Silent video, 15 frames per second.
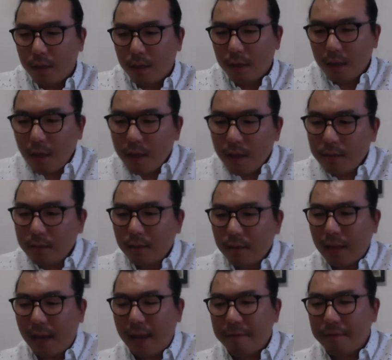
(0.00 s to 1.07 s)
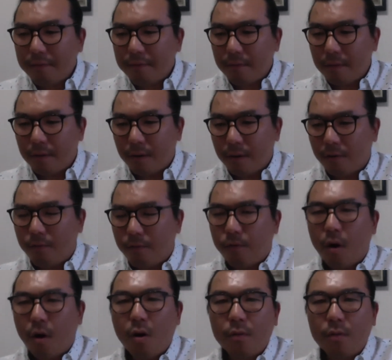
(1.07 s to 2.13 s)
his life
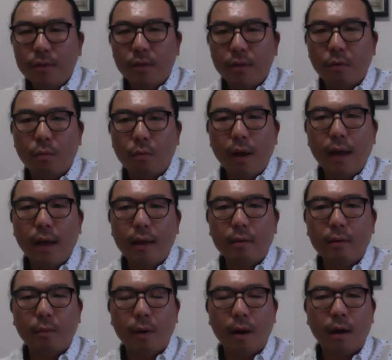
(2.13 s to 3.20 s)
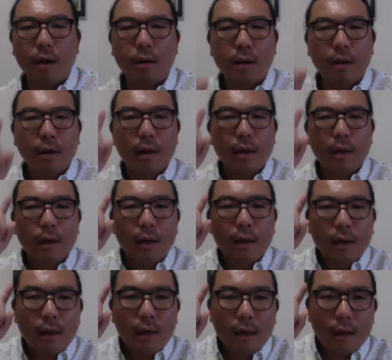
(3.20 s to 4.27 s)
evolved in a way where
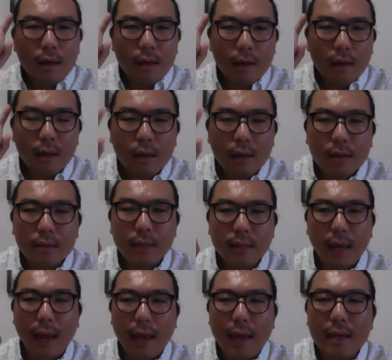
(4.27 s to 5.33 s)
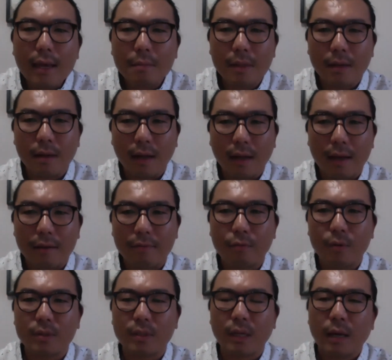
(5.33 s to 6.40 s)
his aim in life
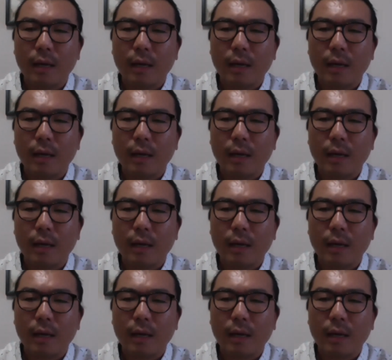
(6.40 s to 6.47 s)
was